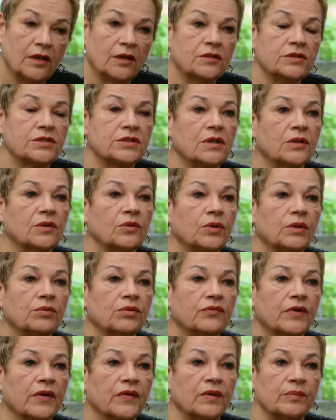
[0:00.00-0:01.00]
So we
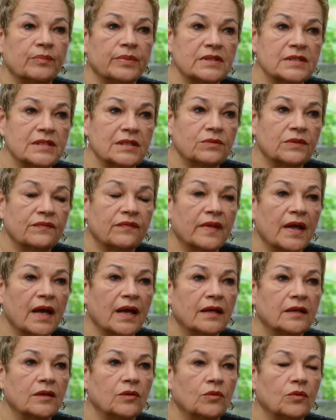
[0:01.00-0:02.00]
were very busy with
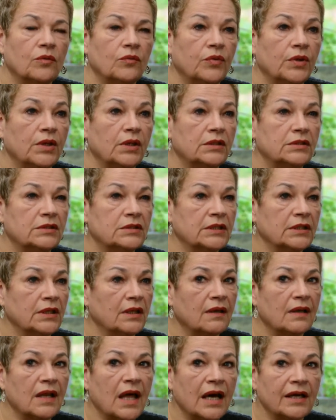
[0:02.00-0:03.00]
that. We did
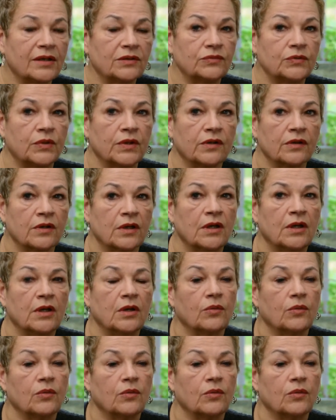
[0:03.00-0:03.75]
a lot of work.